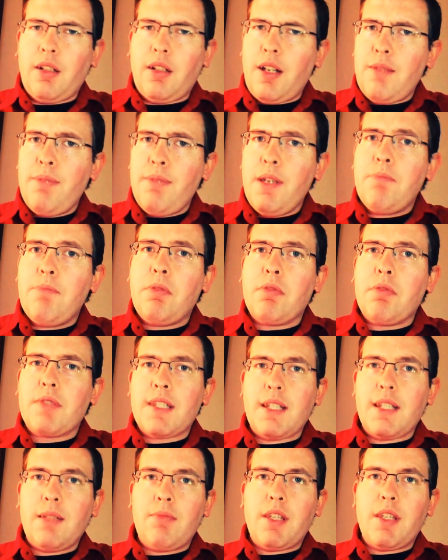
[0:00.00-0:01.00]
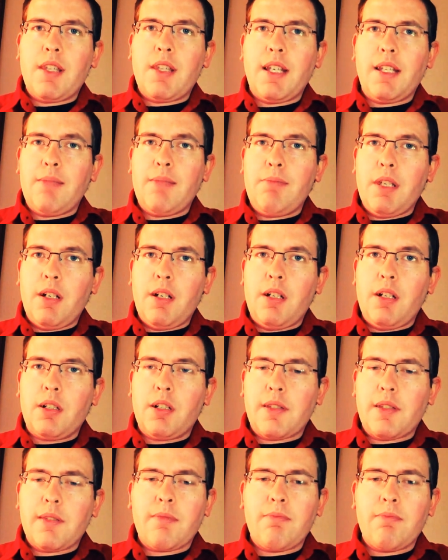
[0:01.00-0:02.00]
a lot of people seem to think that
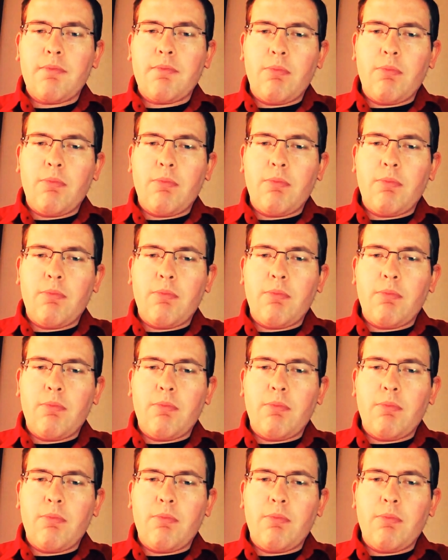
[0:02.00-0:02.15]
Bianca's